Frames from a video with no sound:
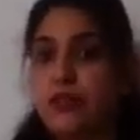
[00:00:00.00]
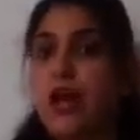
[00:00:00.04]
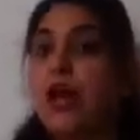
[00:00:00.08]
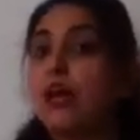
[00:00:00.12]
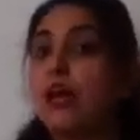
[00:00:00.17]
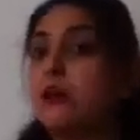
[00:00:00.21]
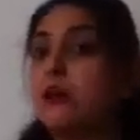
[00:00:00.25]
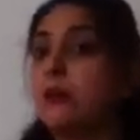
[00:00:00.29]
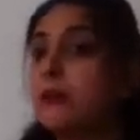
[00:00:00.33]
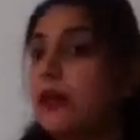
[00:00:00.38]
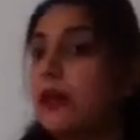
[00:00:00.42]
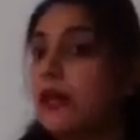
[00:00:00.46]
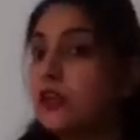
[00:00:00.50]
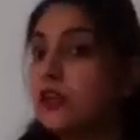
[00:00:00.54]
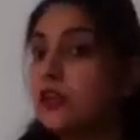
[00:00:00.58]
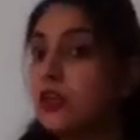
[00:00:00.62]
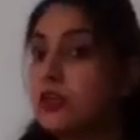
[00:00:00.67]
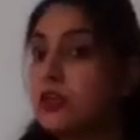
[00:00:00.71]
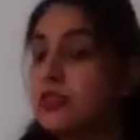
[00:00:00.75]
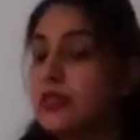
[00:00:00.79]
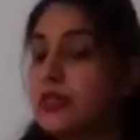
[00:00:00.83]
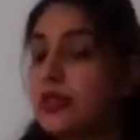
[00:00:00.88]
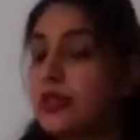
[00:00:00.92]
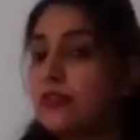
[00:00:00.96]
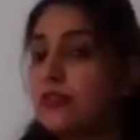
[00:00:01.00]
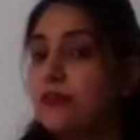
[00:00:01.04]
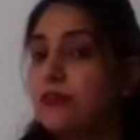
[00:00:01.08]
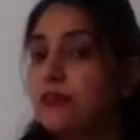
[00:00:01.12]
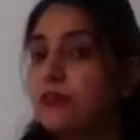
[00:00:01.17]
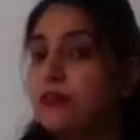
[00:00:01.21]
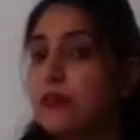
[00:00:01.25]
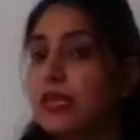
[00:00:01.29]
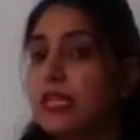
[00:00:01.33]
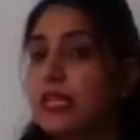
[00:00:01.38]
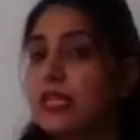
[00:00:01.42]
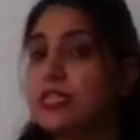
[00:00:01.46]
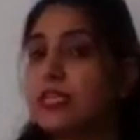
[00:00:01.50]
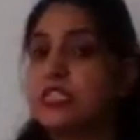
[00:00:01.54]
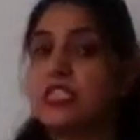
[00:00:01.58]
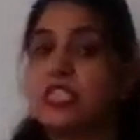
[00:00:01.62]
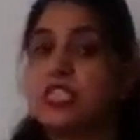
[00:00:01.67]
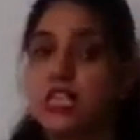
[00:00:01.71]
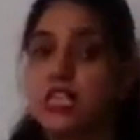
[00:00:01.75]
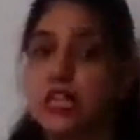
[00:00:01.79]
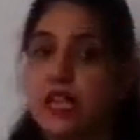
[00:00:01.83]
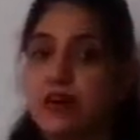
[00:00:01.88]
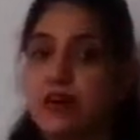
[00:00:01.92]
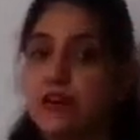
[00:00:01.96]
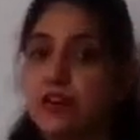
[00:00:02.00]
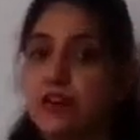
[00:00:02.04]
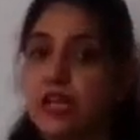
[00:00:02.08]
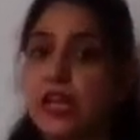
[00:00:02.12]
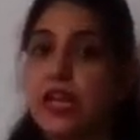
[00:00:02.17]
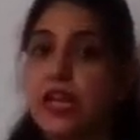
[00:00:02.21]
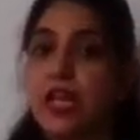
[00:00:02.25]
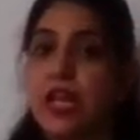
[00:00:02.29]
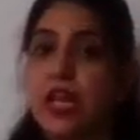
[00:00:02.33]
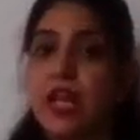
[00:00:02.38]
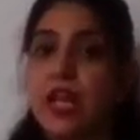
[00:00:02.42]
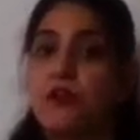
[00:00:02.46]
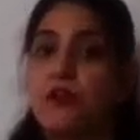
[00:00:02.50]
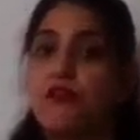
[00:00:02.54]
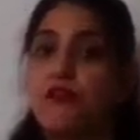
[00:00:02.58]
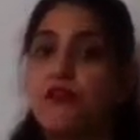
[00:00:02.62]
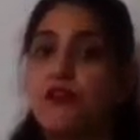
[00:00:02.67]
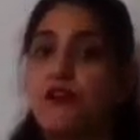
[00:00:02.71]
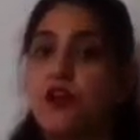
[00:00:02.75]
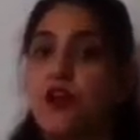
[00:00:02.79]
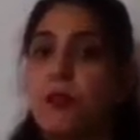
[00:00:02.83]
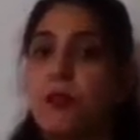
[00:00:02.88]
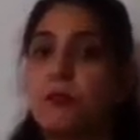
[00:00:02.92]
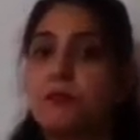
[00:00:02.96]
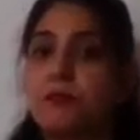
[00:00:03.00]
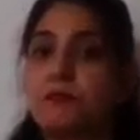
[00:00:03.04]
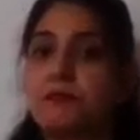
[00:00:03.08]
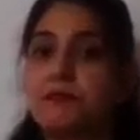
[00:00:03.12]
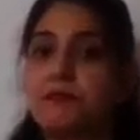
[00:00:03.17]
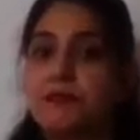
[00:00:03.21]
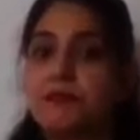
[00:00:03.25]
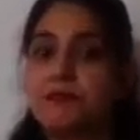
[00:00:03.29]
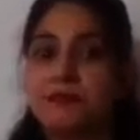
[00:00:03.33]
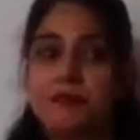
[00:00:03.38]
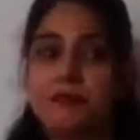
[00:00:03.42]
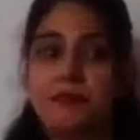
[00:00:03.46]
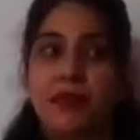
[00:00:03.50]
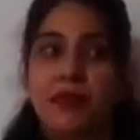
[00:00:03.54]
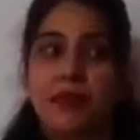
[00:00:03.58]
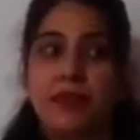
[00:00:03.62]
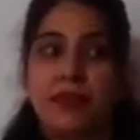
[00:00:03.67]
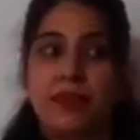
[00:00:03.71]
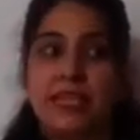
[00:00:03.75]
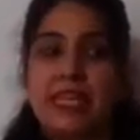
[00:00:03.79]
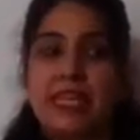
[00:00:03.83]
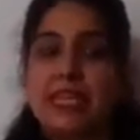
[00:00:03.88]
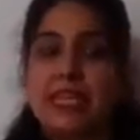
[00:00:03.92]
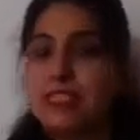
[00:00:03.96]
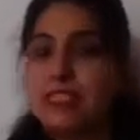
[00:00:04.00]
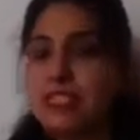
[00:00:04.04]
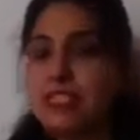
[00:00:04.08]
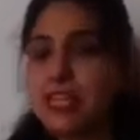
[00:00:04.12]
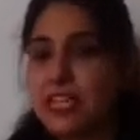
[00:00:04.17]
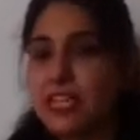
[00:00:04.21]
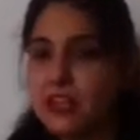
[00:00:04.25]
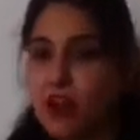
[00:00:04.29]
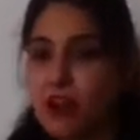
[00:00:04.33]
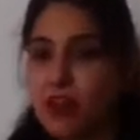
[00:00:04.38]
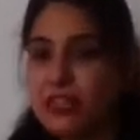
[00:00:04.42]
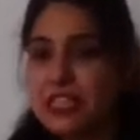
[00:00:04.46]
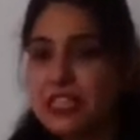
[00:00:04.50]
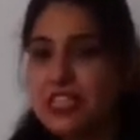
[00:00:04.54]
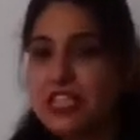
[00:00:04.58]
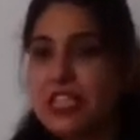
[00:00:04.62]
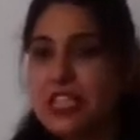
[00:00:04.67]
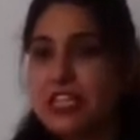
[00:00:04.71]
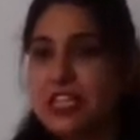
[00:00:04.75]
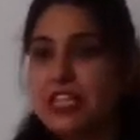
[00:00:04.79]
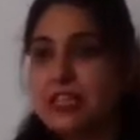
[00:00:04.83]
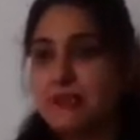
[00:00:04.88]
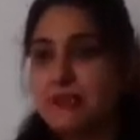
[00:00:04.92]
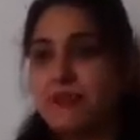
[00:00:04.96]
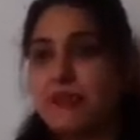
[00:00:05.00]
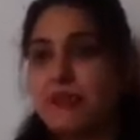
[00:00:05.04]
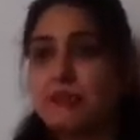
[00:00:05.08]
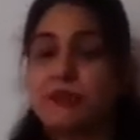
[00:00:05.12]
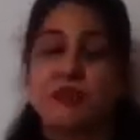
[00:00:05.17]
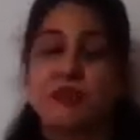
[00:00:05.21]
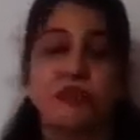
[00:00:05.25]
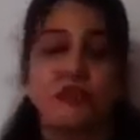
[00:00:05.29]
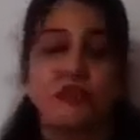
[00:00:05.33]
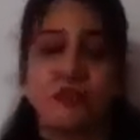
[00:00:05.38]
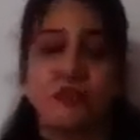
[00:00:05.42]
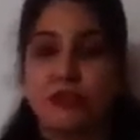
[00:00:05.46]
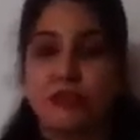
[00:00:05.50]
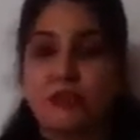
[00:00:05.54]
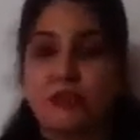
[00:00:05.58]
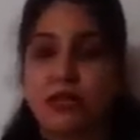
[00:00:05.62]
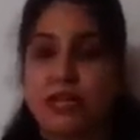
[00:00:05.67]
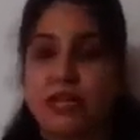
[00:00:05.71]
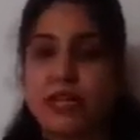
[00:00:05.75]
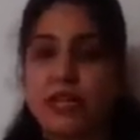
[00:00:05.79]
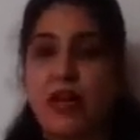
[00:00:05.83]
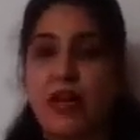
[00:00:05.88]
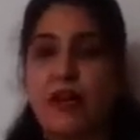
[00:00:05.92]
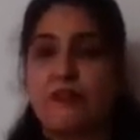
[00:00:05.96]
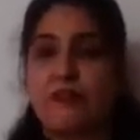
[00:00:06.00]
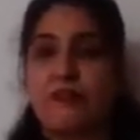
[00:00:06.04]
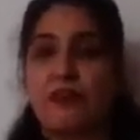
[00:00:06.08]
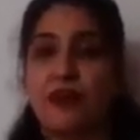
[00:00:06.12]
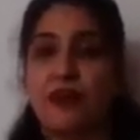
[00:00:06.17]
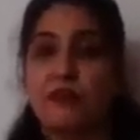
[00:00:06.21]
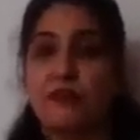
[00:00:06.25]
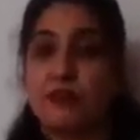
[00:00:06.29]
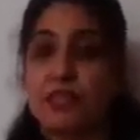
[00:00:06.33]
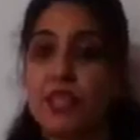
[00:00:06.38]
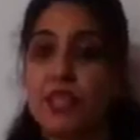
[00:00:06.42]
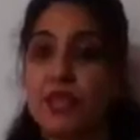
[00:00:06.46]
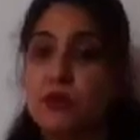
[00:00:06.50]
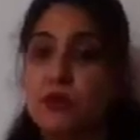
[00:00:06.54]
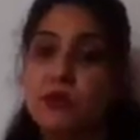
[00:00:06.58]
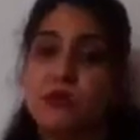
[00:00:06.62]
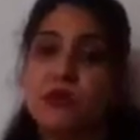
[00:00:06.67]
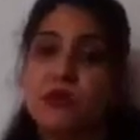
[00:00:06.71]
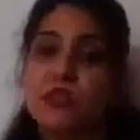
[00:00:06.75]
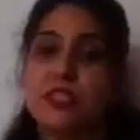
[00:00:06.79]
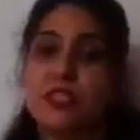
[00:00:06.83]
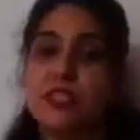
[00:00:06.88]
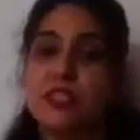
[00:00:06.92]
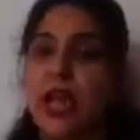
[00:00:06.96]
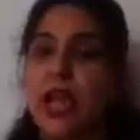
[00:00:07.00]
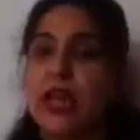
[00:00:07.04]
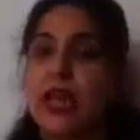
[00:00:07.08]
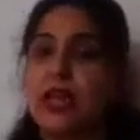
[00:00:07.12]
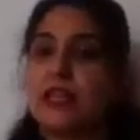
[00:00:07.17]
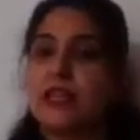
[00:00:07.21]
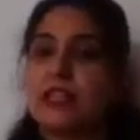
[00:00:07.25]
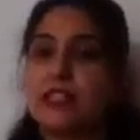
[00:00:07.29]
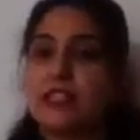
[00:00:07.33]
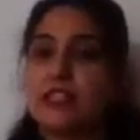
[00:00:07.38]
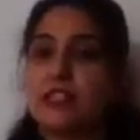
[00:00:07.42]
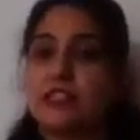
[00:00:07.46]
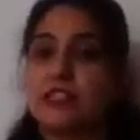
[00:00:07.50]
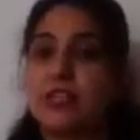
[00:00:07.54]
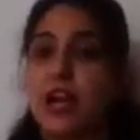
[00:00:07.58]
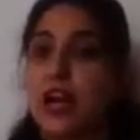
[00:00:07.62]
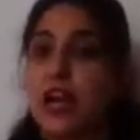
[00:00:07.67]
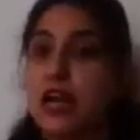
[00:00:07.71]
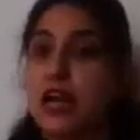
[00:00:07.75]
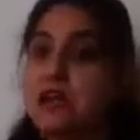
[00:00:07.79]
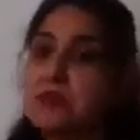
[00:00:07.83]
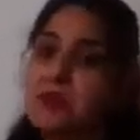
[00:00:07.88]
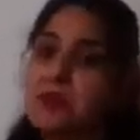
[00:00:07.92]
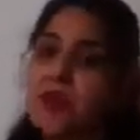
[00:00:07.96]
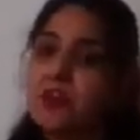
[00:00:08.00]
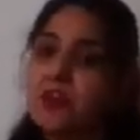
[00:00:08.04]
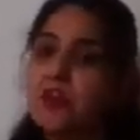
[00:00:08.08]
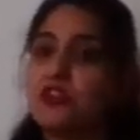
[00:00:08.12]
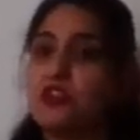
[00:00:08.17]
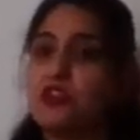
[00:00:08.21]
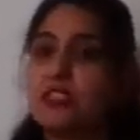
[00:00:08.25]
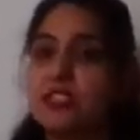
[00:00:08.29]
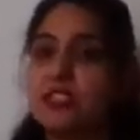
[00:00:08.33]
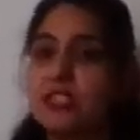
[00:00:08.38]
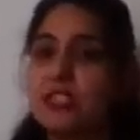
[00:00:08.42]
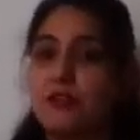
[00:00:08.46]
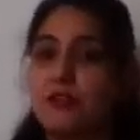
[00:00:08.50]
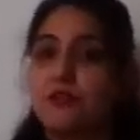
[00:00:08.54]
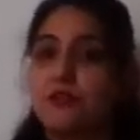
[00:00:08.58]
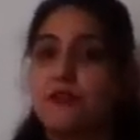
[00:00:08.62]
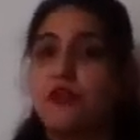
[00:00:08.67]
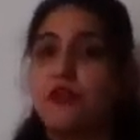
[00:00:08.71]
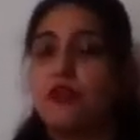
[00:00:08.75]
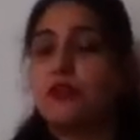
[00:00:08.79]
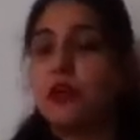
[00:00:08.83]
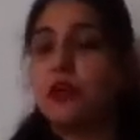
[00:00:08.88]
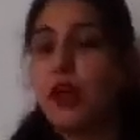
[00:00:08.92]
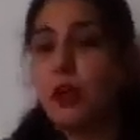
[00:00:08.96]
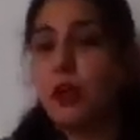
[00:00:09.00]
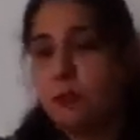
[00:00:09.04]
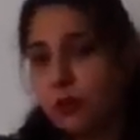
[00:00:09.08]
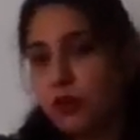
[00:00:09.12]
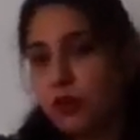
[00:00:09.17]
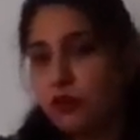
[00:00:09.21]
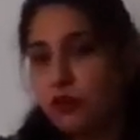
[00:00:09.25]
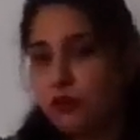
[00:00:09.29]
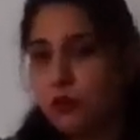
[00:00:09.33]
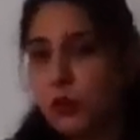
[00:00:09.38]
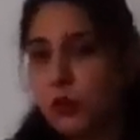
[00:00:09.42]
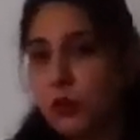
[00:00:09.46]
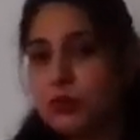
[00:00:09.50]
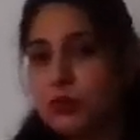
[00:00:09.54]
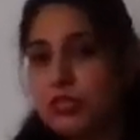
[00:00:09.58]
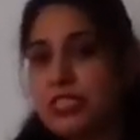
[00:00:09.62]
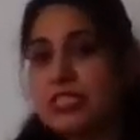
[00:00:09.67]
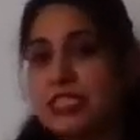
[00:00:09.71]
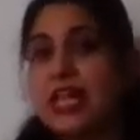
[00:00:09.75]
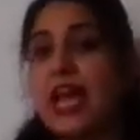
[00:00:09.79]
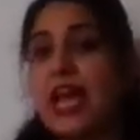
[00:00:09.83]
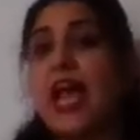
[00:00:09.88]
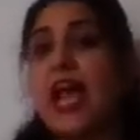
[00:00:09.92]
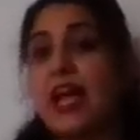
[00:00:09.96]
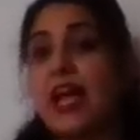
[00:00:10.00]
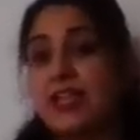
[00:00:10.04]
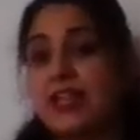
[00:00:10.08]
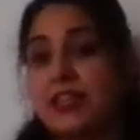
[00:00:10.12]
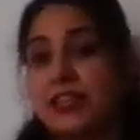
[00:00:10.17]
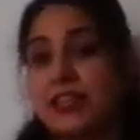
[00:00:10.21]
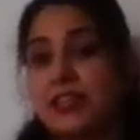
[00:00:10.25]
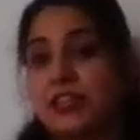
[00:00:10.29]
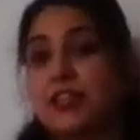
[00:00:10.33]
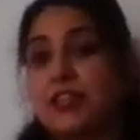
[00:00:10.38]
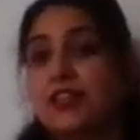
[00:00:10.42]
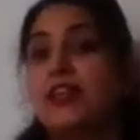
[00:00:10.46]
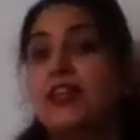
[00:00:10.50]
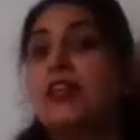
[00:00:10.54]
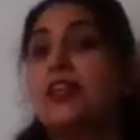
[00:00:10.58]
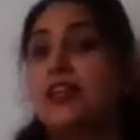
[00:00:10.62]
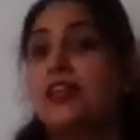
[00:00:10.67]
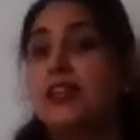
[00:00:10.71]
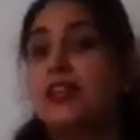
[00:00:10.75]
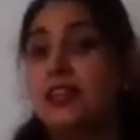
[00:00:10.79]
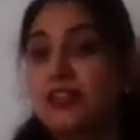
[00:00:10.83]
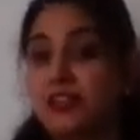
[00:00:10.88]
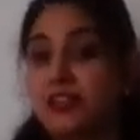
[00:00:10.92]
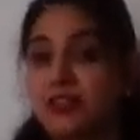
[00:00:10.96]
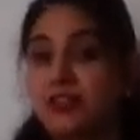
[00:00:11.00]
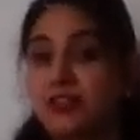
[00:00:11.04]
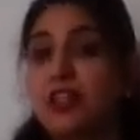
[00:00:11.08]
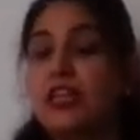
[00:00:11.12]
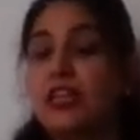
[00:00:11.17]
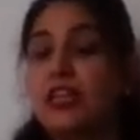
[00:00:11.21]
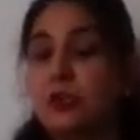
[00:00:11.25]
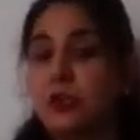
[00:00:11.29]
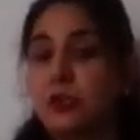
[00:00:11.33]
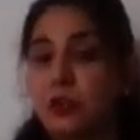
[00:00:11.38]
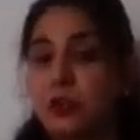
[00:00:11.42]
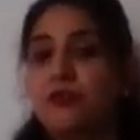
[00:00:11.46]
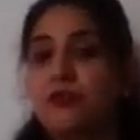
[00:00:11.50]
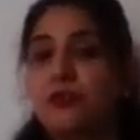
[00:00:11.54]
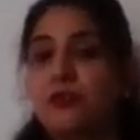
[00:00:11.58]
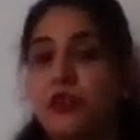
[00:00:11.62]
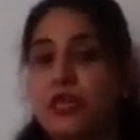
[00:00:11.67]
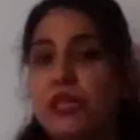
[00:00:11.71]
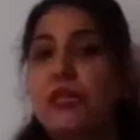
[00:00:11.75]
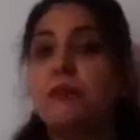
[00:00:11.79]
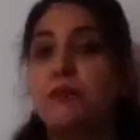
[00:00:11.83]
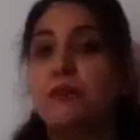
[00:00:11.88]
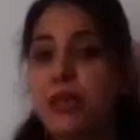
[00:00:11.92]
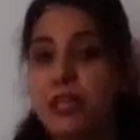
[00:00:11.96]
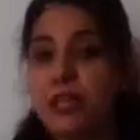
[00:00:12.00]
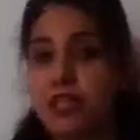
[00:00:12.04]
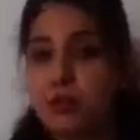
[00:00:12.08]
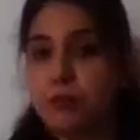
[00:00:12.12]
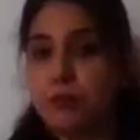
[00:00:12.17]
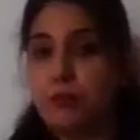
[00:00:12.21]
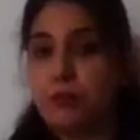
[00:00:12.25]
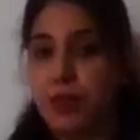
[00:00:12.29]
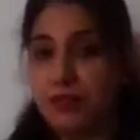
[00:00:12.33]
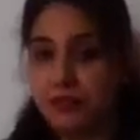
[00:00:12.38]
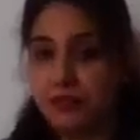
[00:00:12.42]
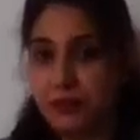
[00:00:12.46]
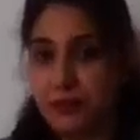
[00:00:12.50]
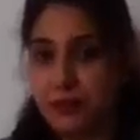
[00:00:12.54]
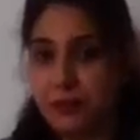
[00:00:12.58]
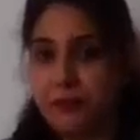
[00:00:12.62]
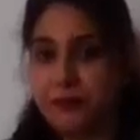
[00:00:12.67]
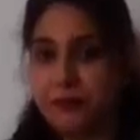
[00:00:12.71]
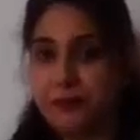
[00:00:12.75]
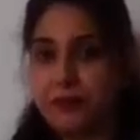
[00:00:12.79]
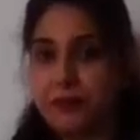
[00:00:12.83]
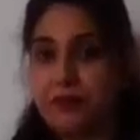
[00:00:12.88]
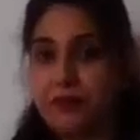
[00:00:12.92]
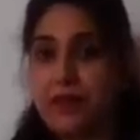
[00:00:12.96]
Unplug yourself means stay away from these technologies, from social media, from news, and unplug yourself for a couple of moments, and literally you will feel much better.